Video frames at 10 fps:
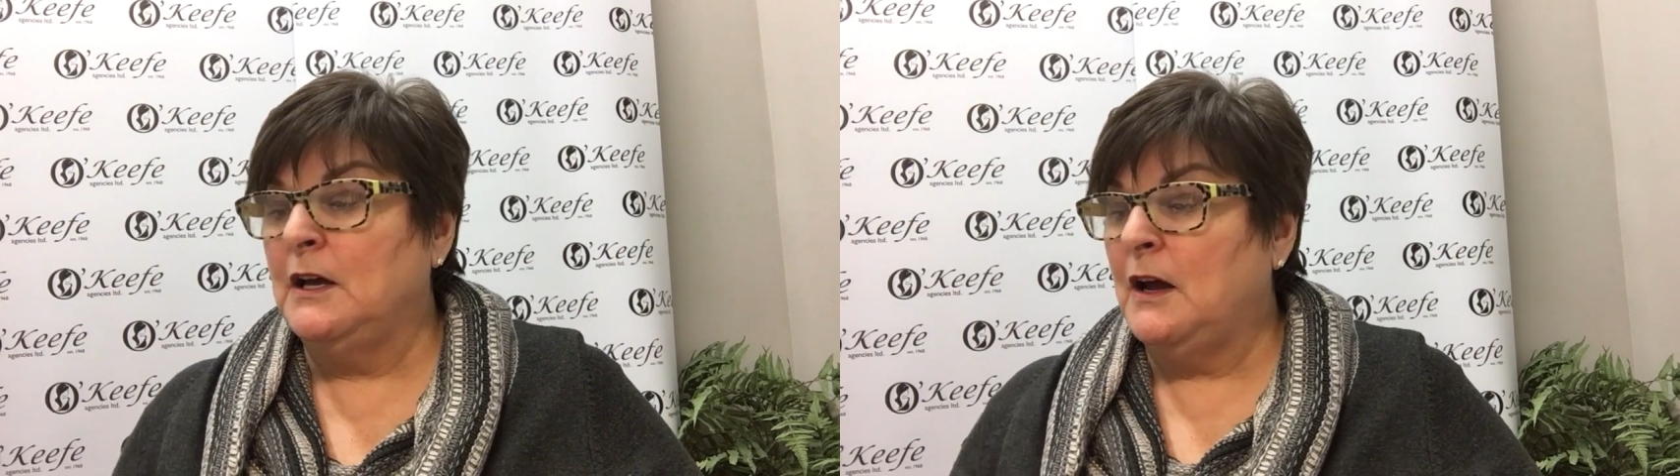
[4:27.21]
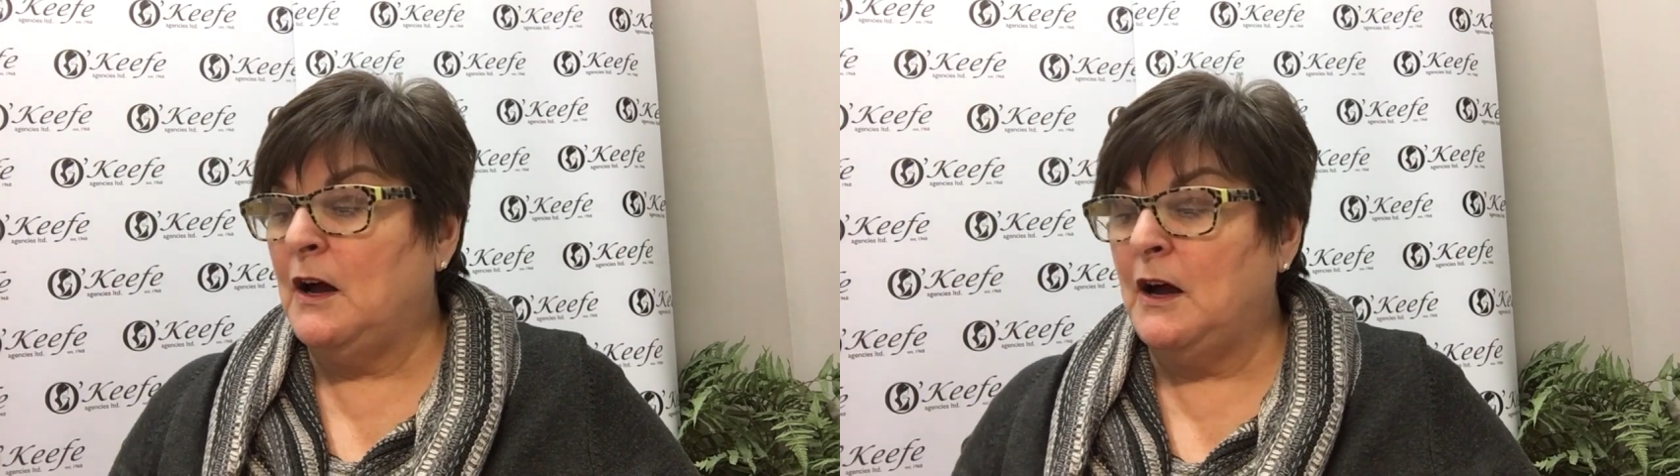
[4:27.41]

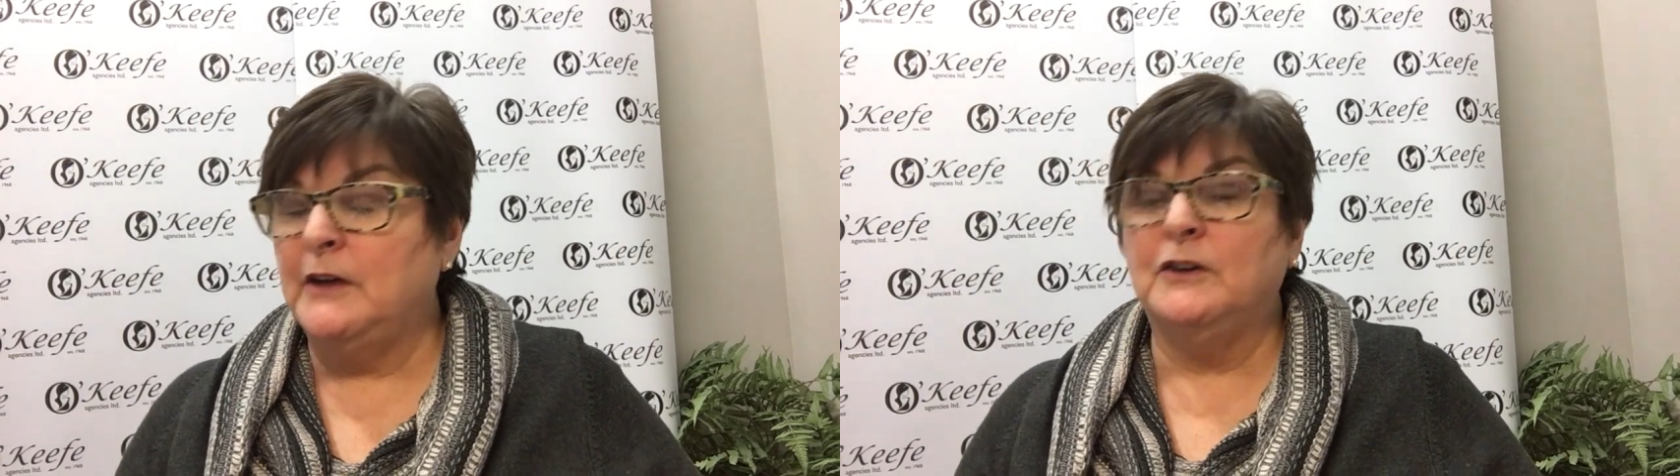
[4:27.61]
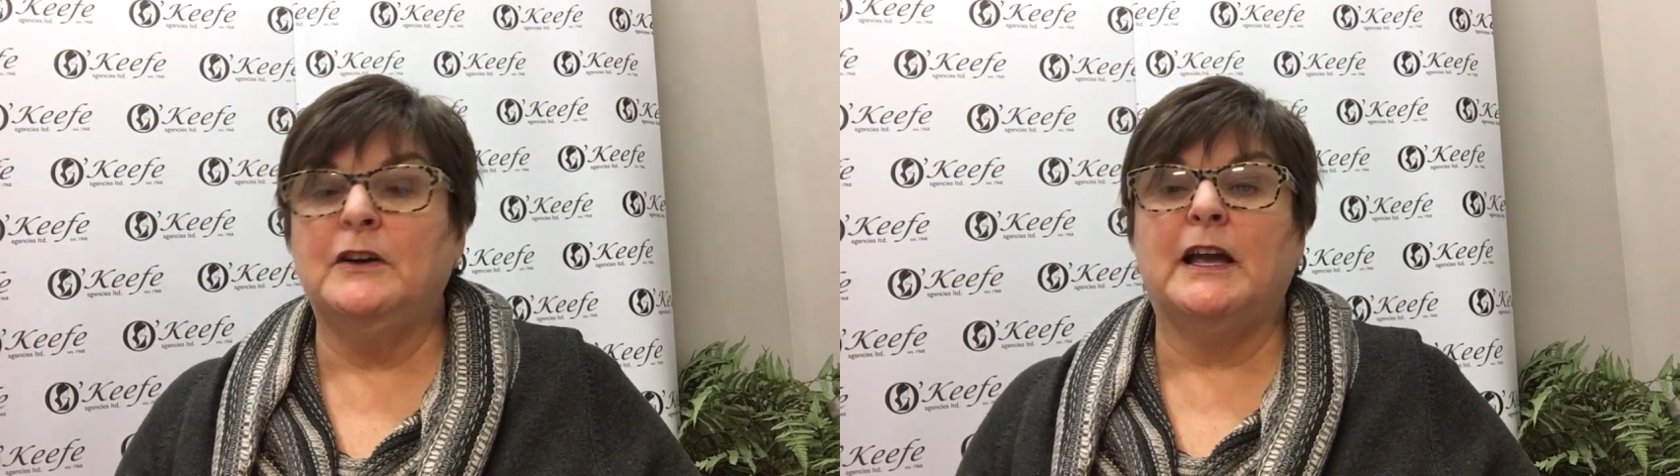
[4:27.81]

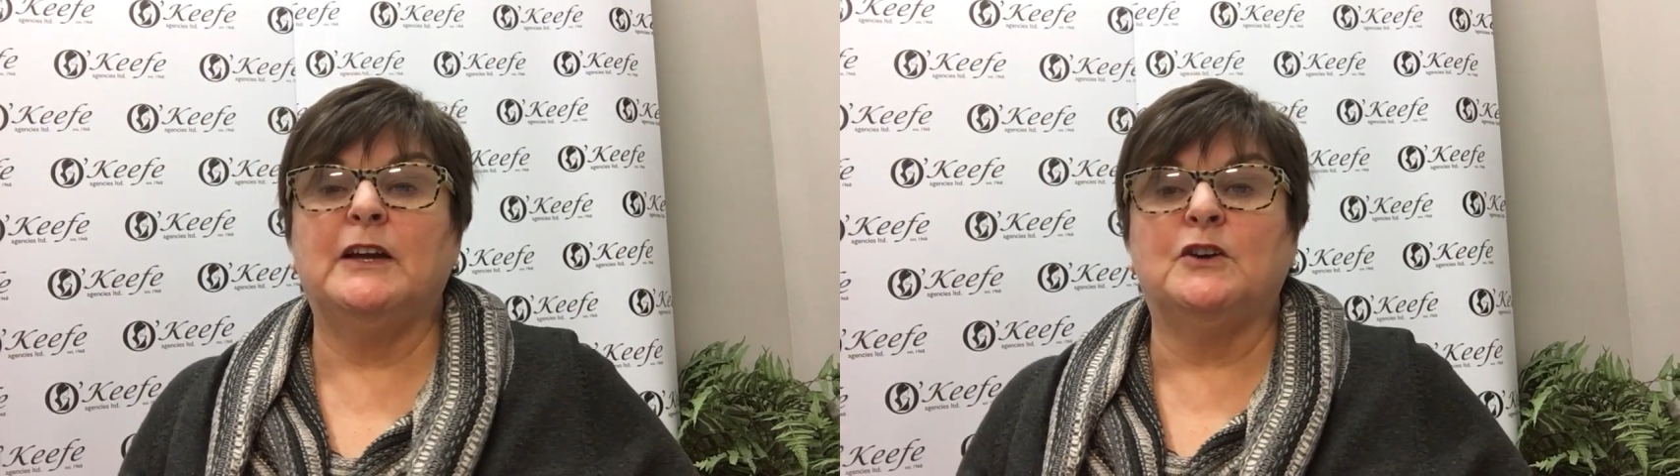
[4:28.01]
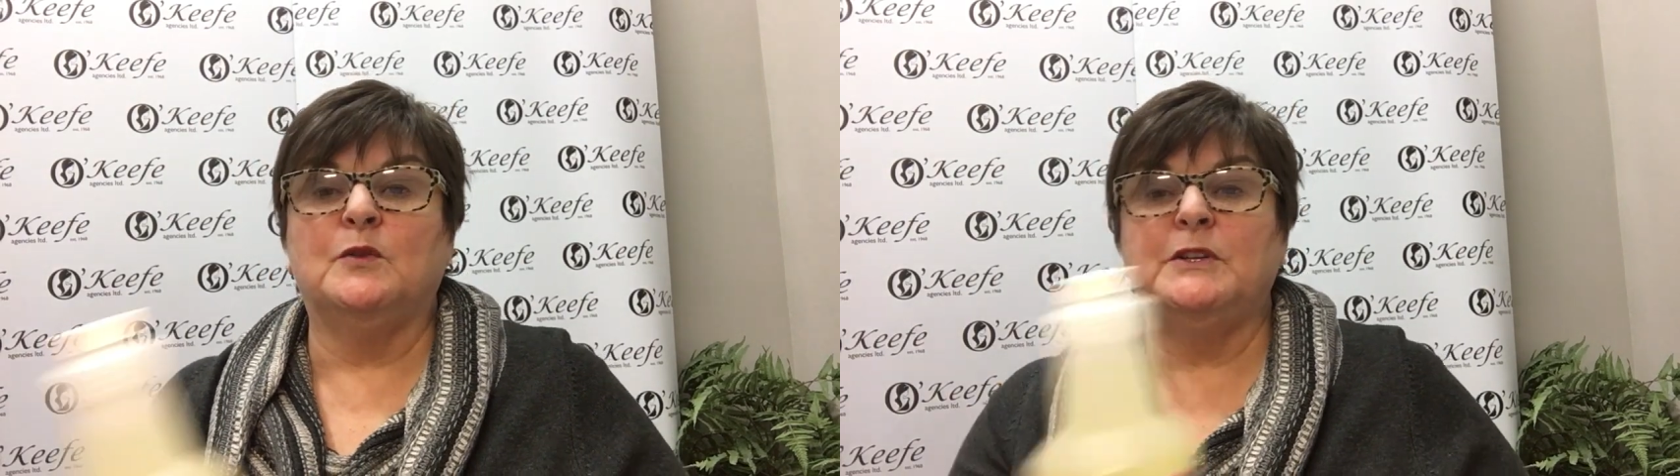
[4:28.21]
higher
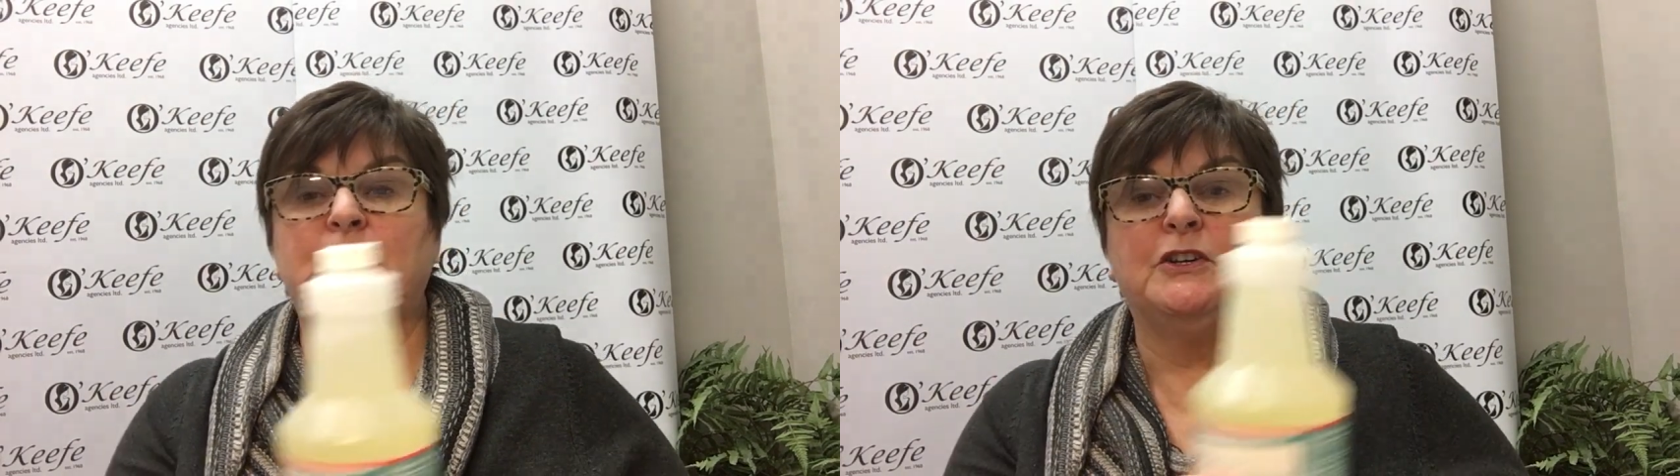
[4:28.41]
and go into